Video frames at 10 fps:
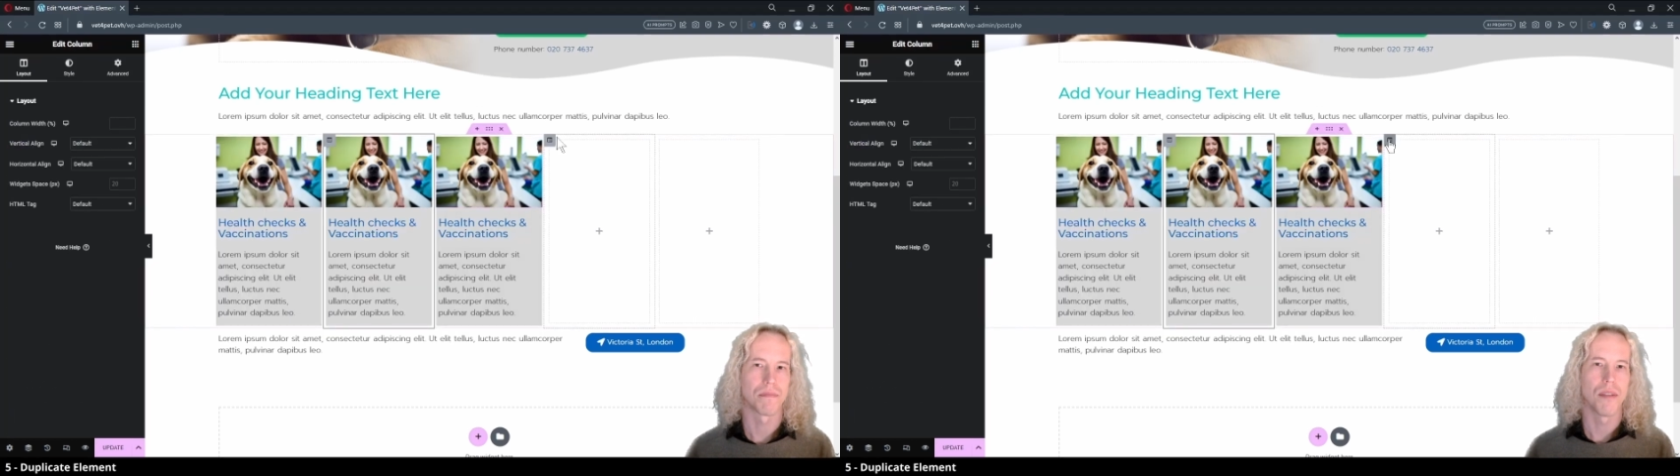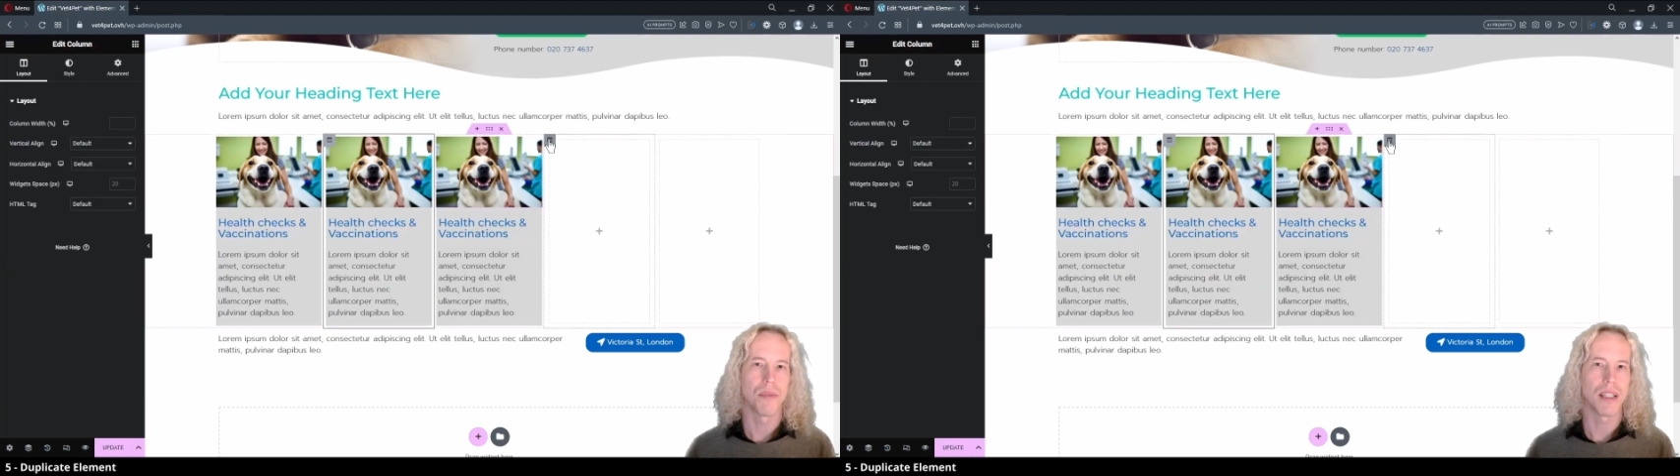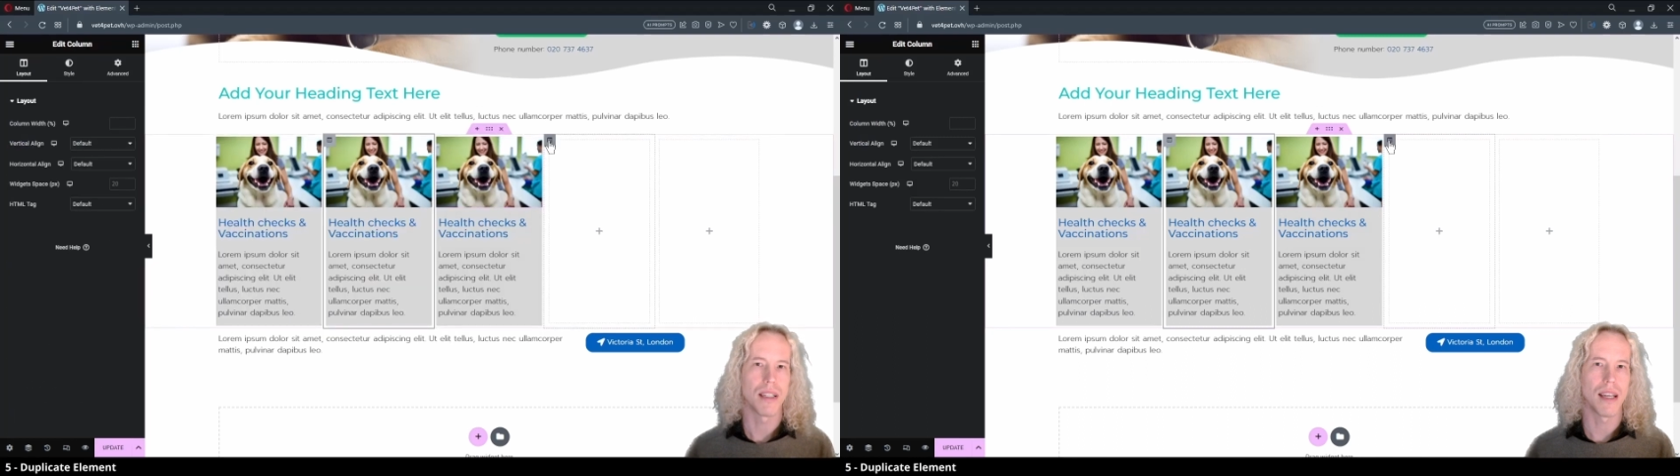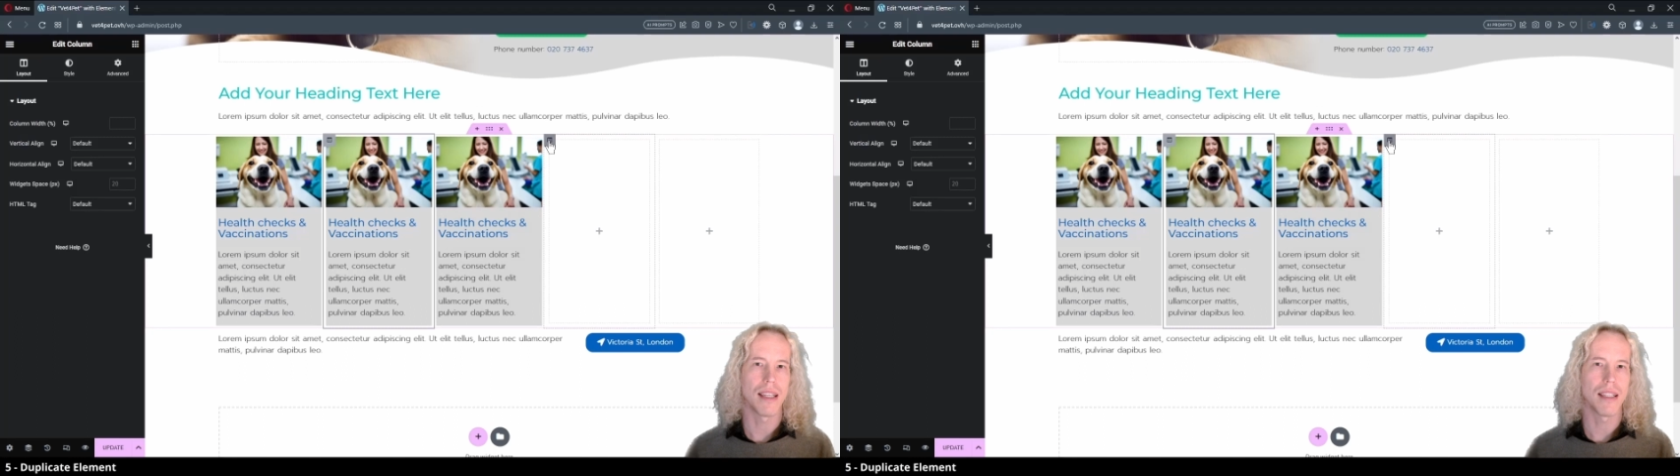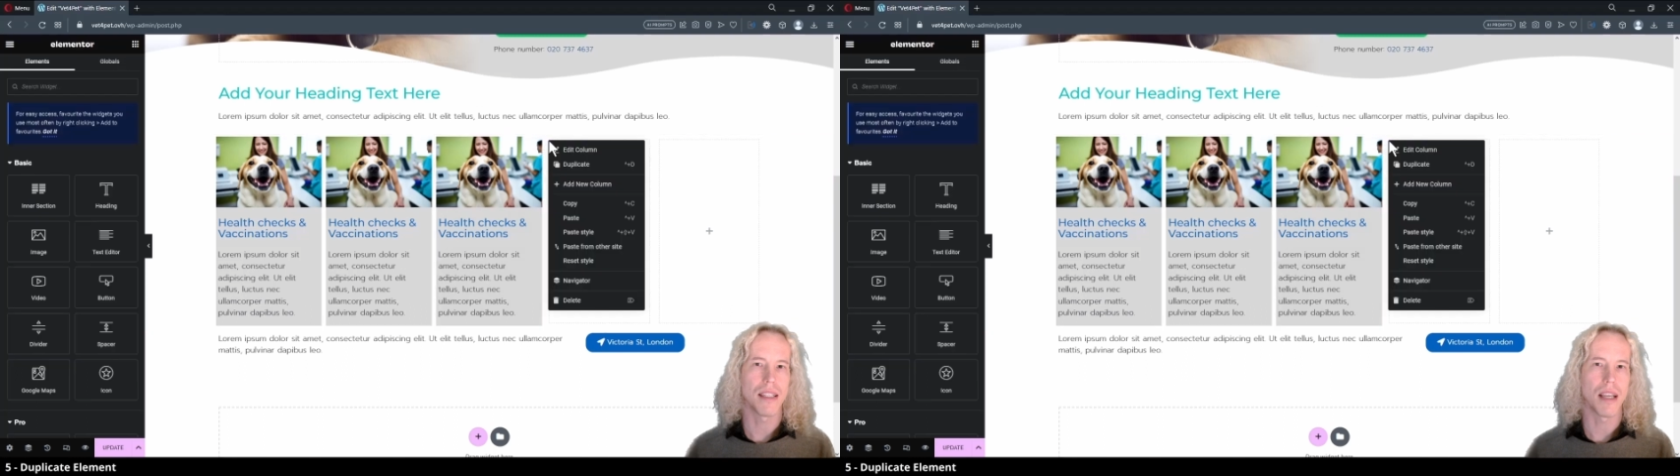We can
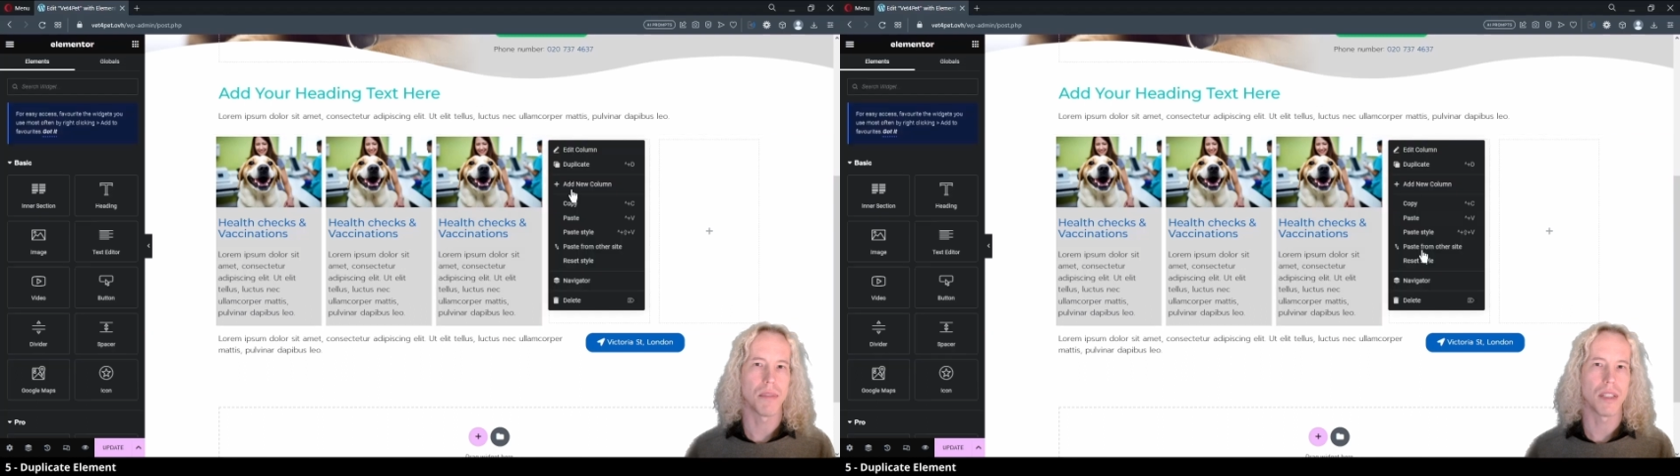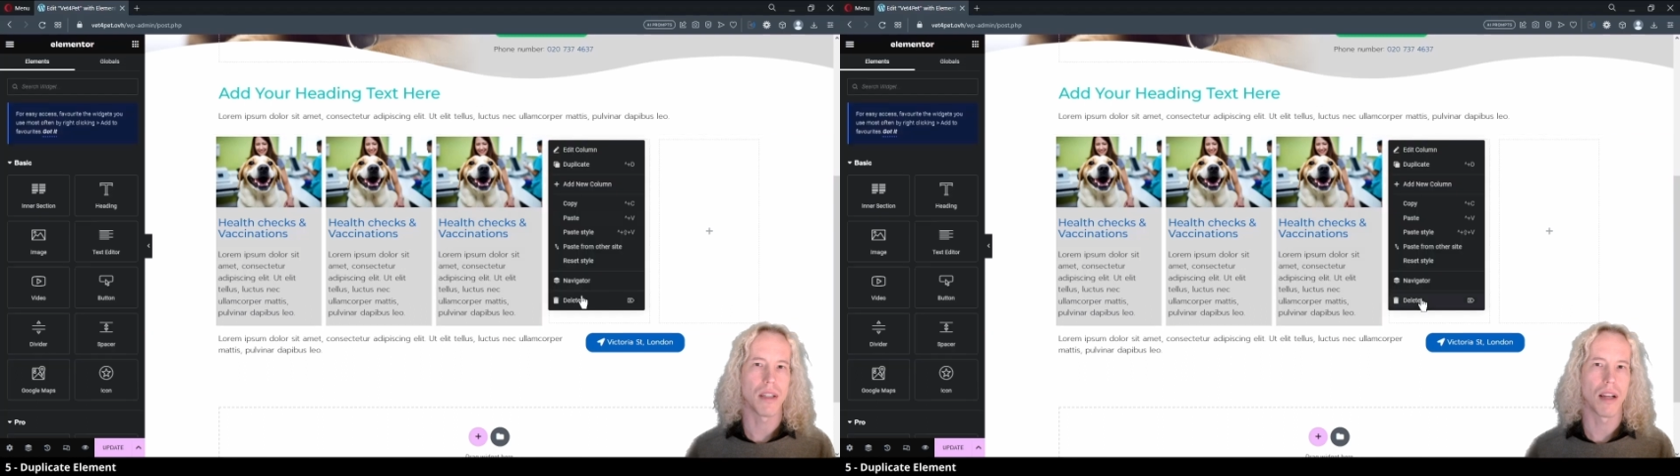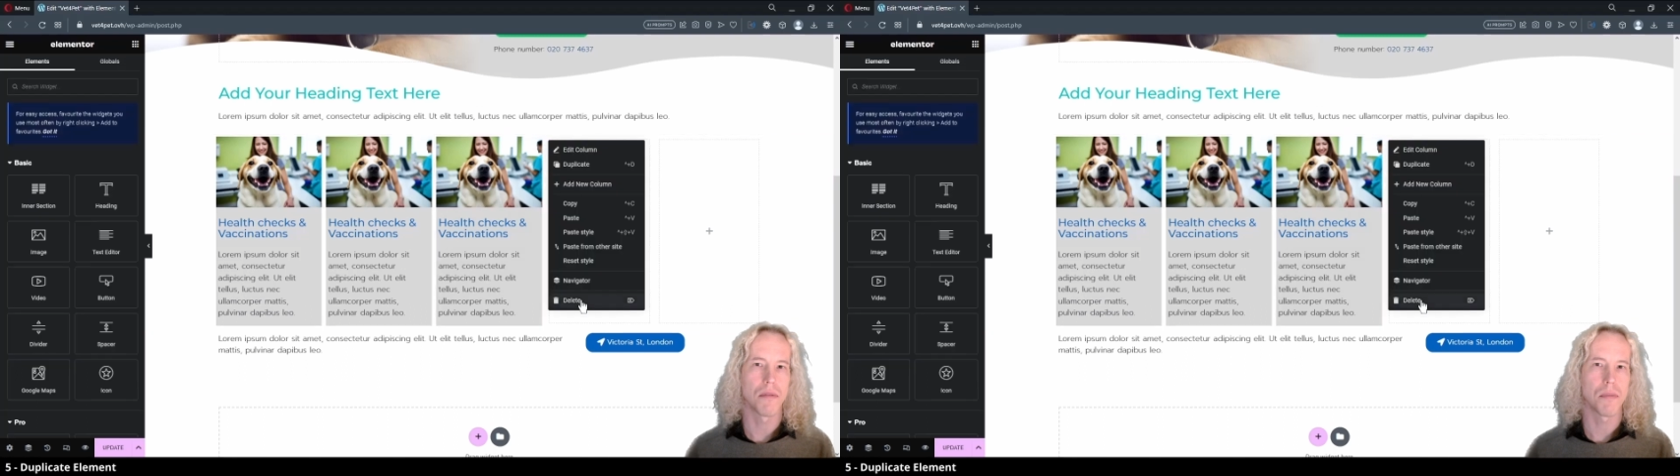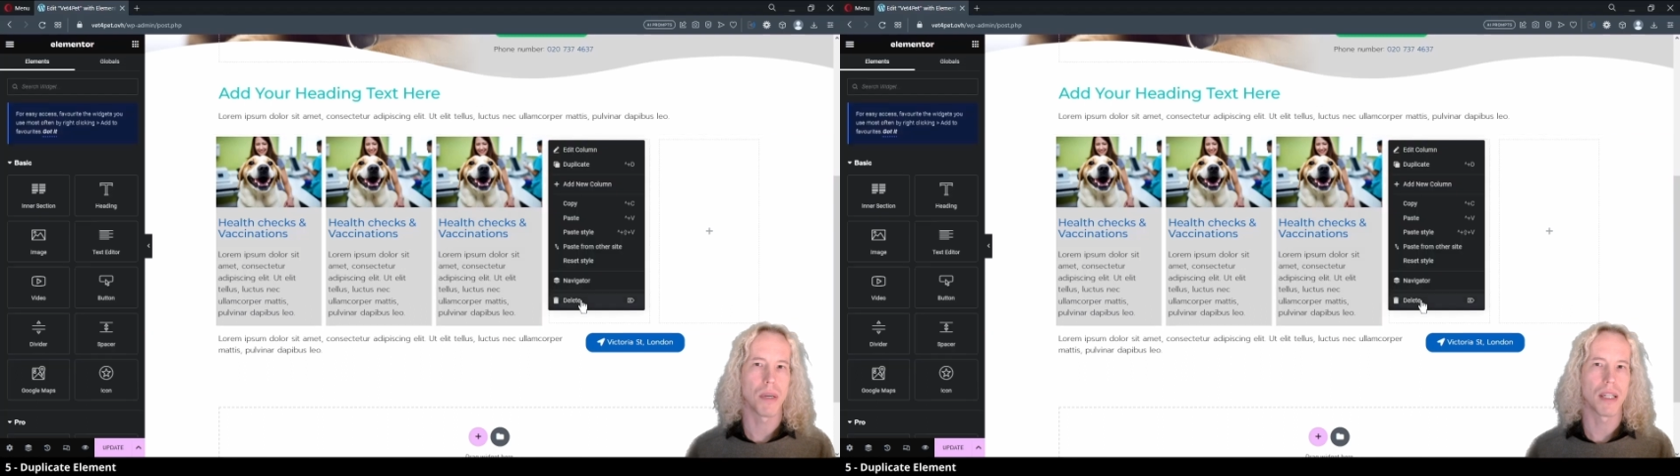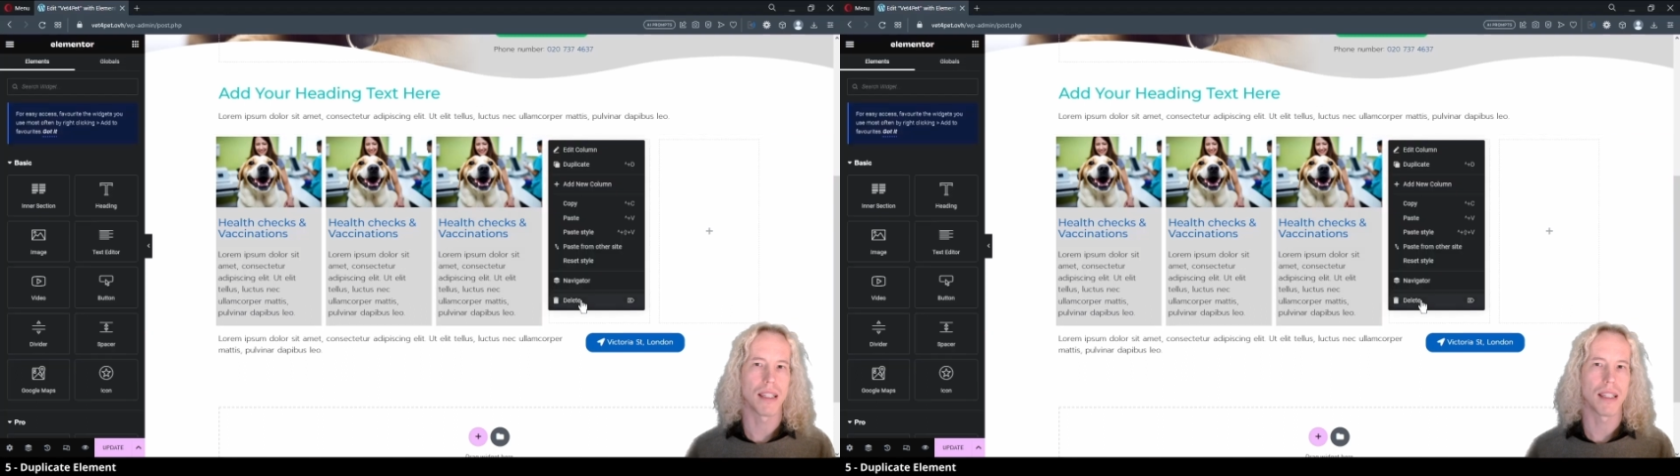delete the empty columns by